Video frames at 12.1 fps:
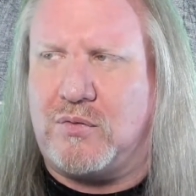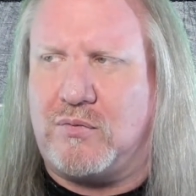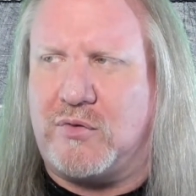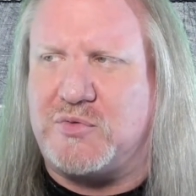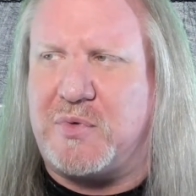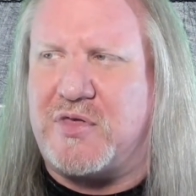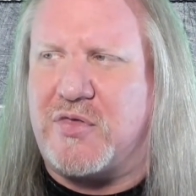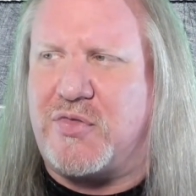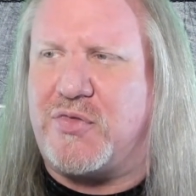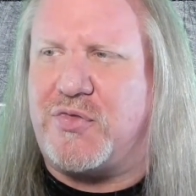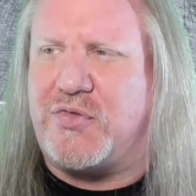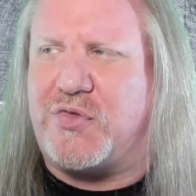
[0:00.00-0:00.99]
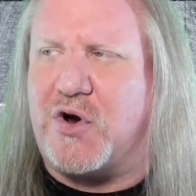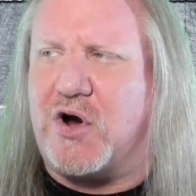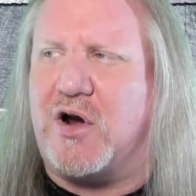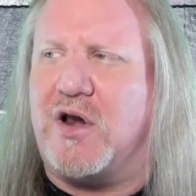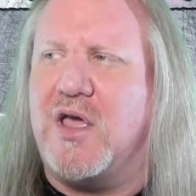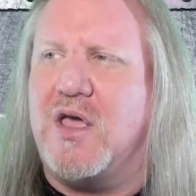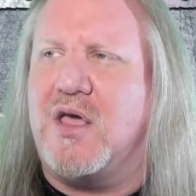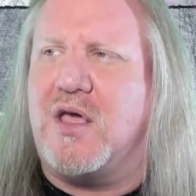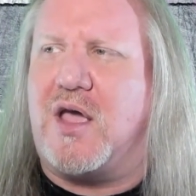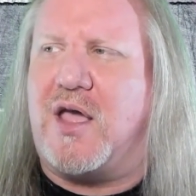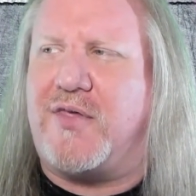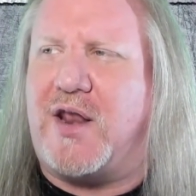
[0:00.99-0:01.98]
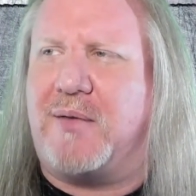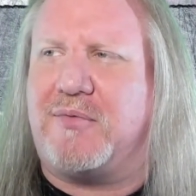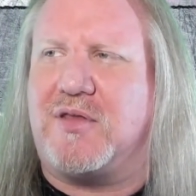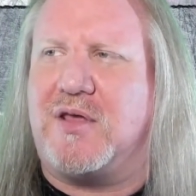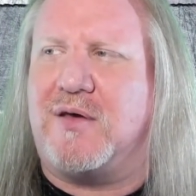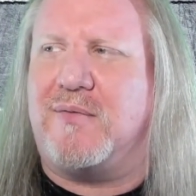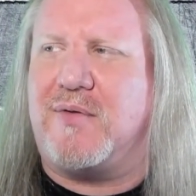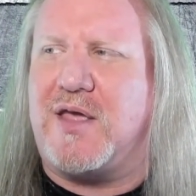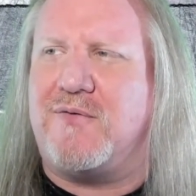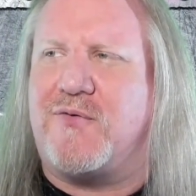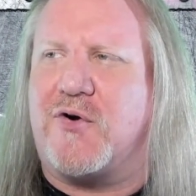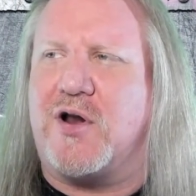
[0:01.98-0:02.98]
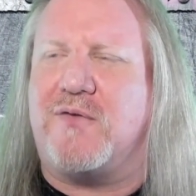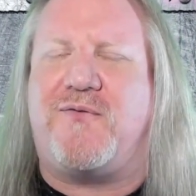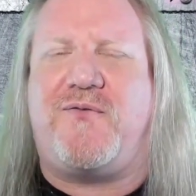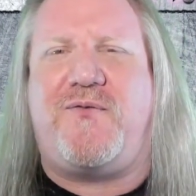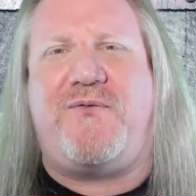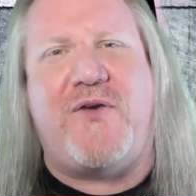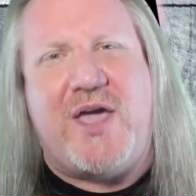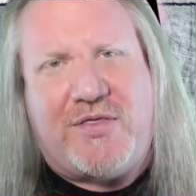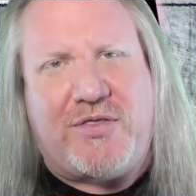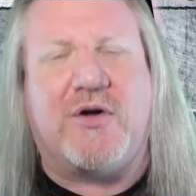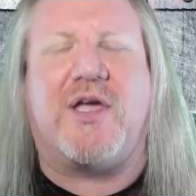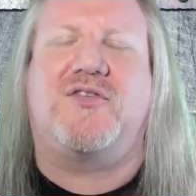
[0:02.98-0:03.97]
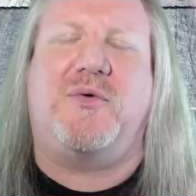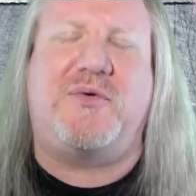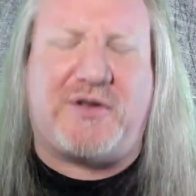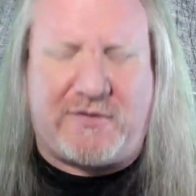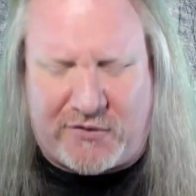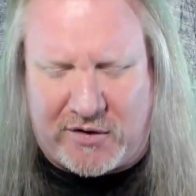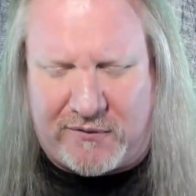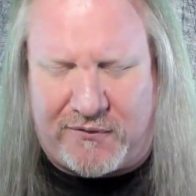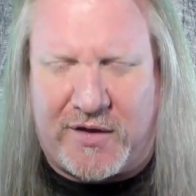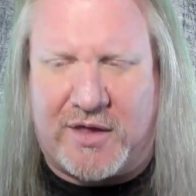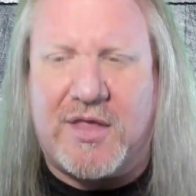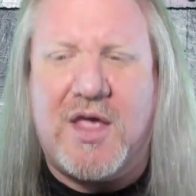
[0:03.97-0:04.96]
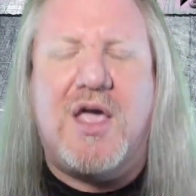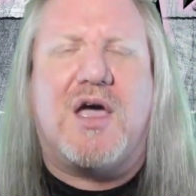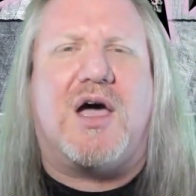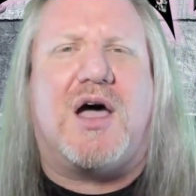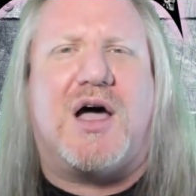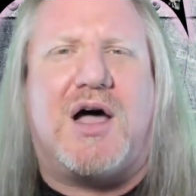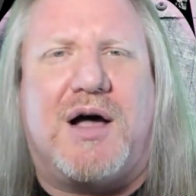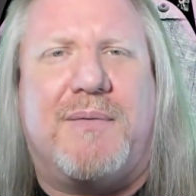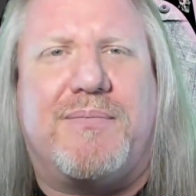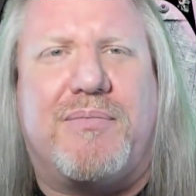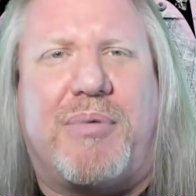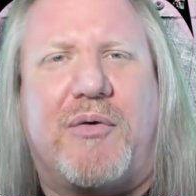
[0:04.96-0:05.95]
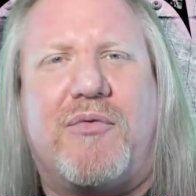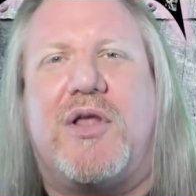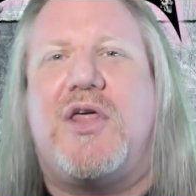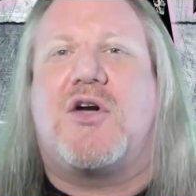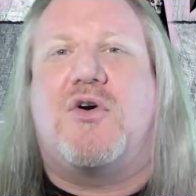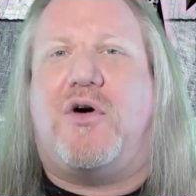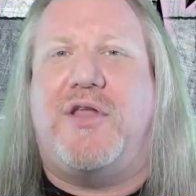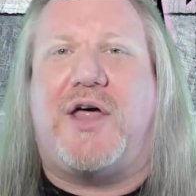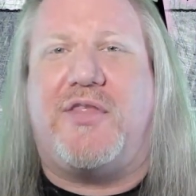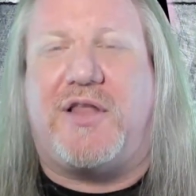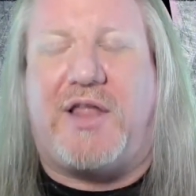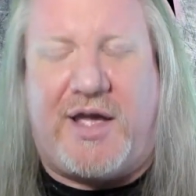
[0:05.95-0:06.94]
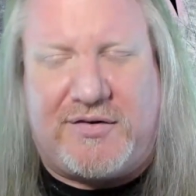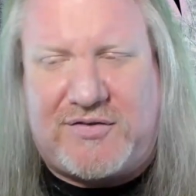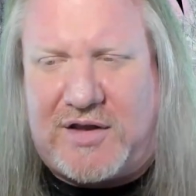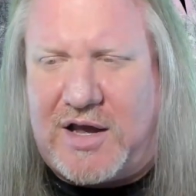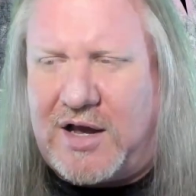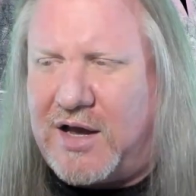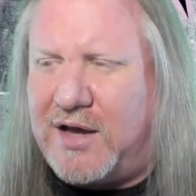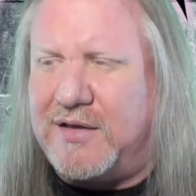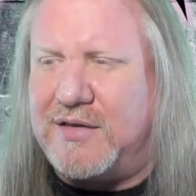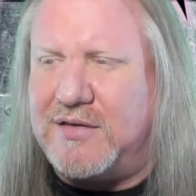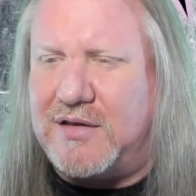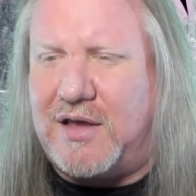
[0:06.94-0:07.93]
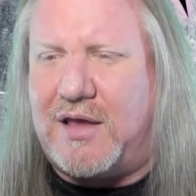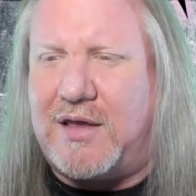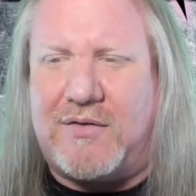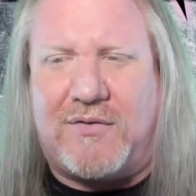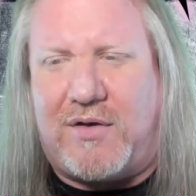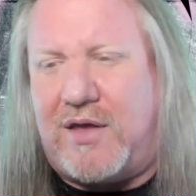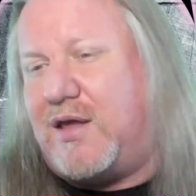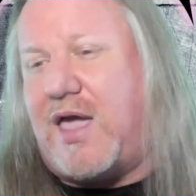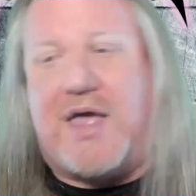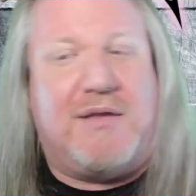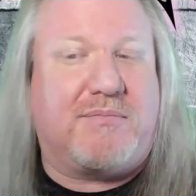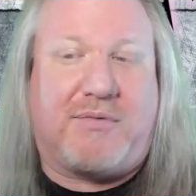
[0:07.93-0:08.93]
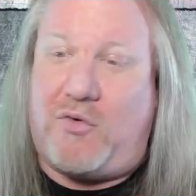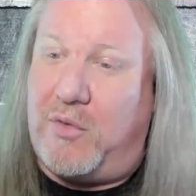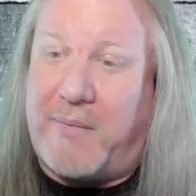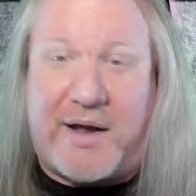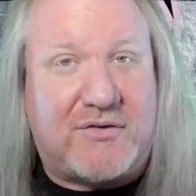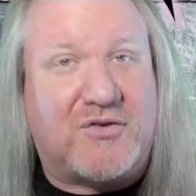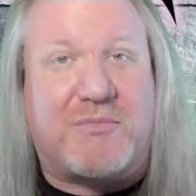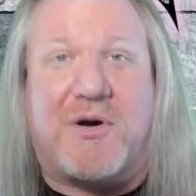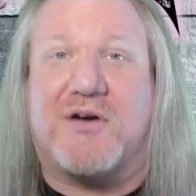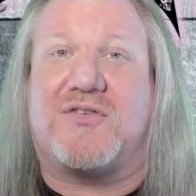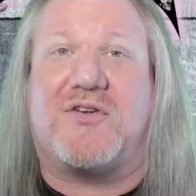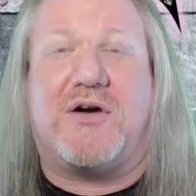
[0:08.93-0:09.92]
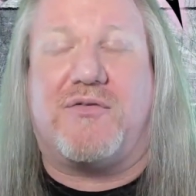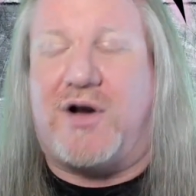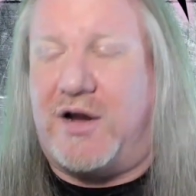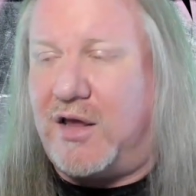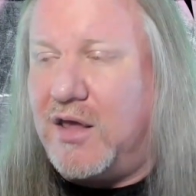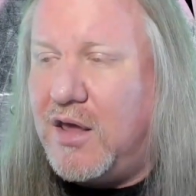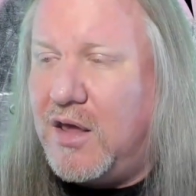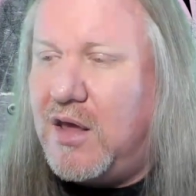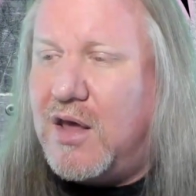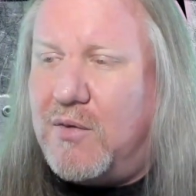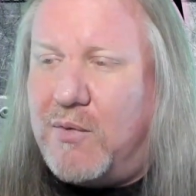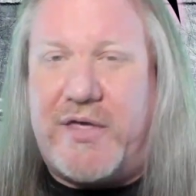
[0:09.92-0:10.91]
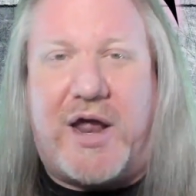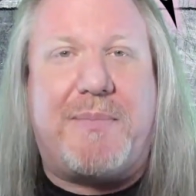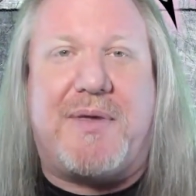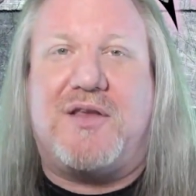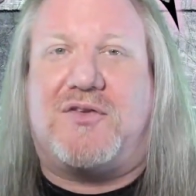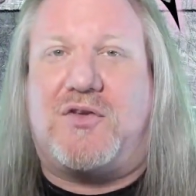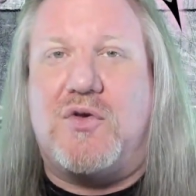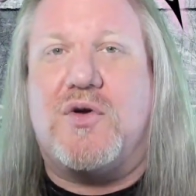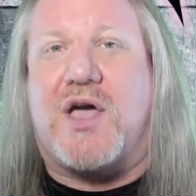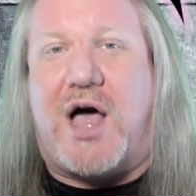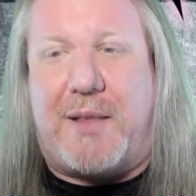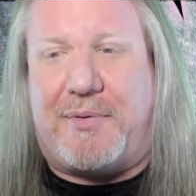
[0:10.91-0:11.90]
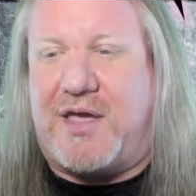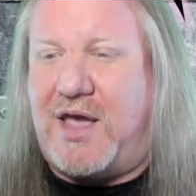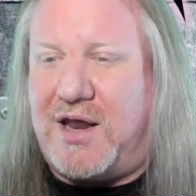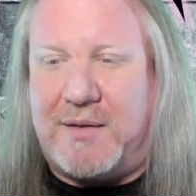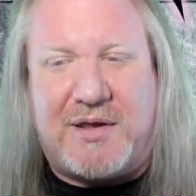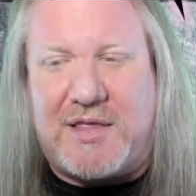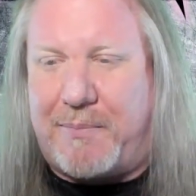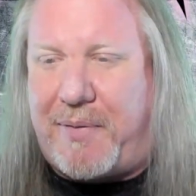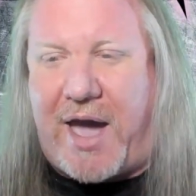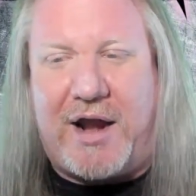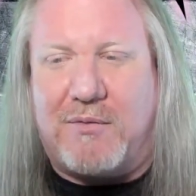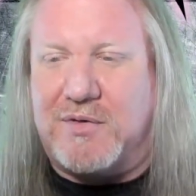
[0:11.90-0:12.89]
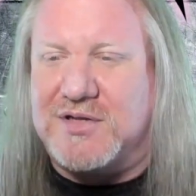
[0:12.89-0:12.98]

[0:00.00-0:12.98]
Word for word: which would be the third, and then up to the inverted fifth. Okay, so it was an inverted fifth. Um, but really cool nonetheless. Uh, again, going back to smart songwriting without it being too complicated. I mean, the pattern